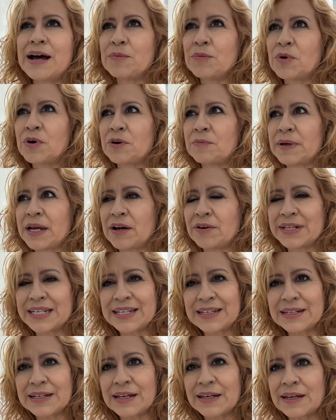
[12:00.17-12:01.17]
more about
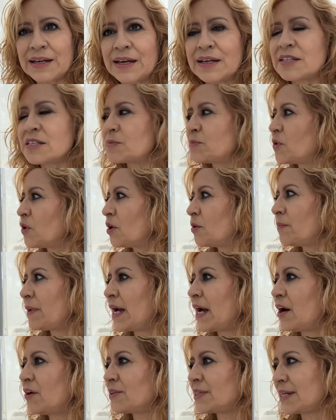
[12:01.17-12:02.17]
eating, it's more
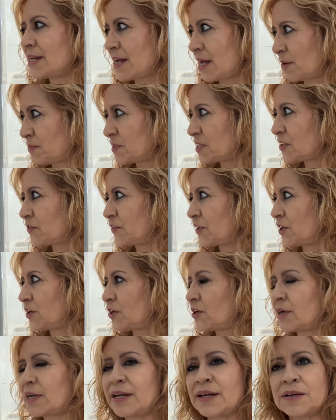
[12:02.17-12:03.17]
about the
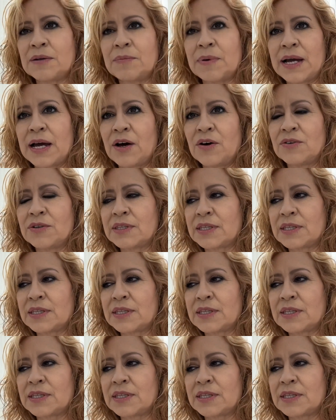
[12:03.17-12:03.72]
atmosphere and about